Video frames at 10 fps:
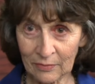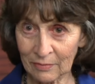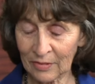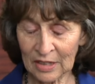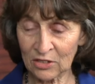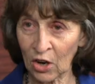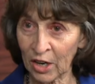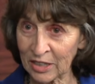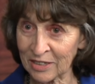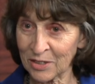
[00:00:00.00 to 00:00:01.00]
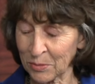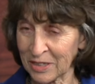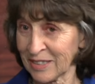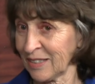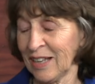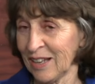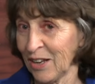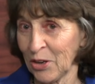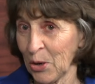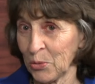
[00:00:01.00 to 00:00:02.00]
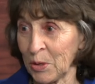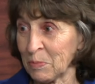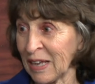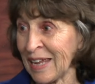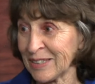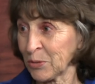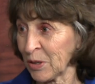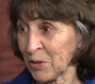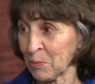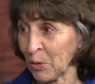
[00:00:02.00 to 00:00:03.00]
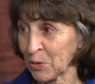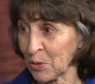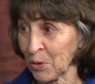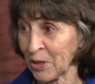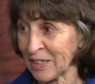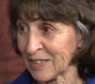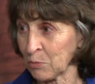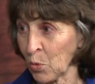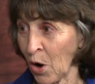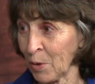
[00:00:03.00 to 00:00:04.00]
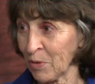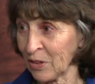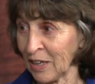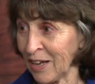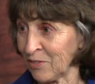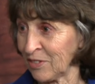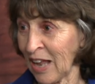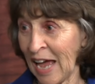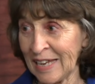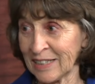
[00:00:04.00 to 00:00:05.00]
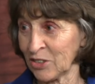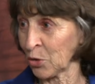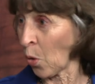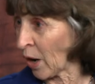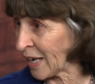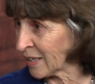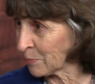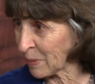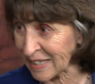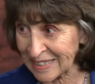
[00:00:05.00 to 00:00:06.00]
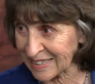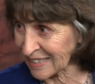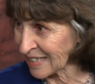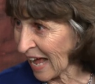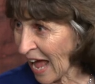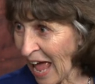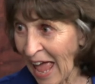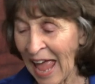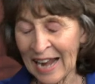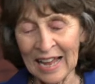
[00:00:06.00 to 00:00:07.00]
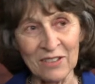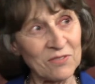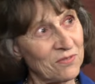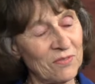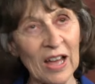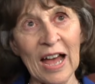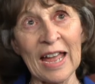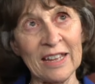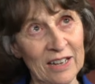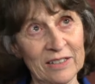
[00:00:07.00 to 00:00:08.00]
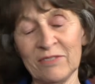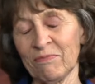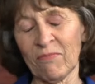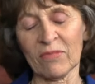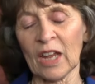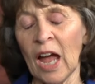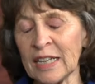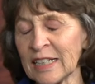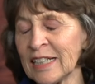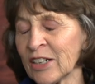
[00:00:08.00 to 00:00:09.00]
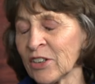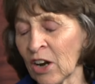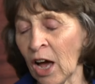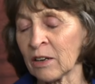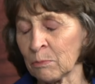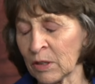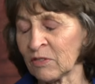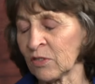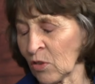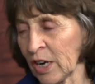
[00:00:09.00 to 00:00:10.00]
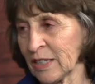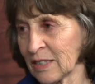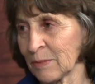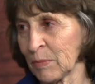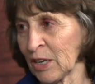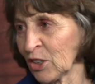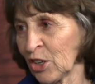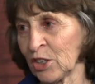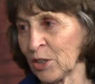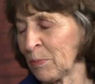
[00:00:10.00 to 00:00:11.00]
the darkness was replaced with the most glorious warmth, love, light, joy, peace. Yeah. And I, I, I didn't hear an audible voice, but it couldn't have